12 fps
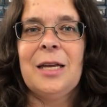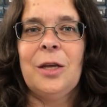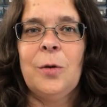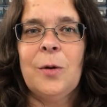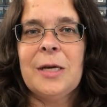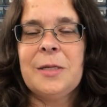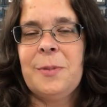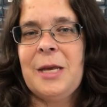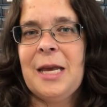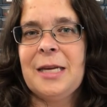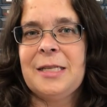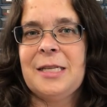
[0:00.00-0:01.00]

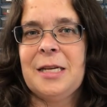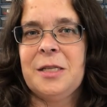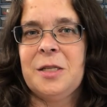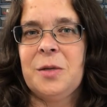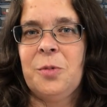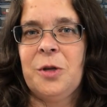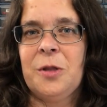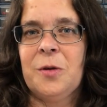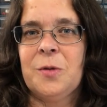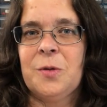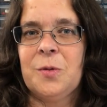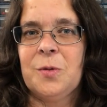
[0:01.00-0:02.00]
USPS tends to put
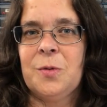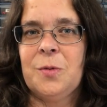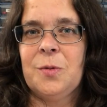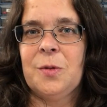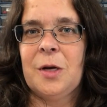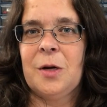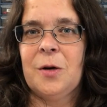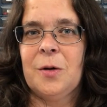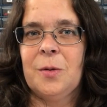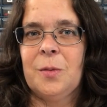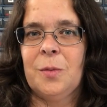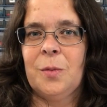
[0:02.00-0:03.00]
those through
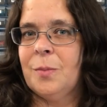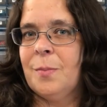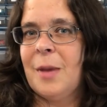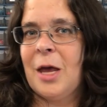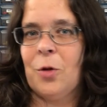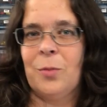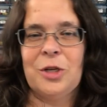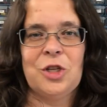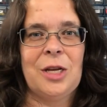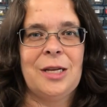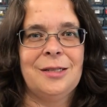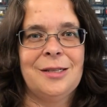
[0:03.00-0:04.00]
their mail
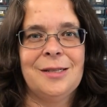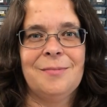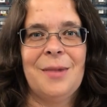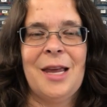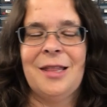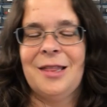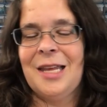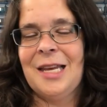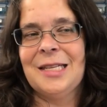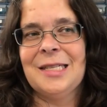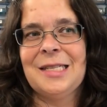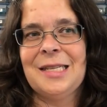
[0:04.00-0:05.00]
machines and
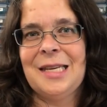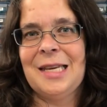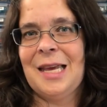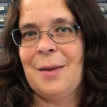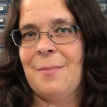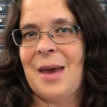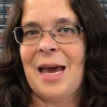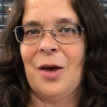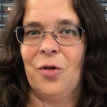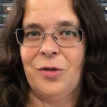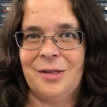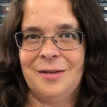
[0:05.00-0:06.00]
things get
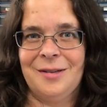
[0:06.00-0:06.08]
mangled.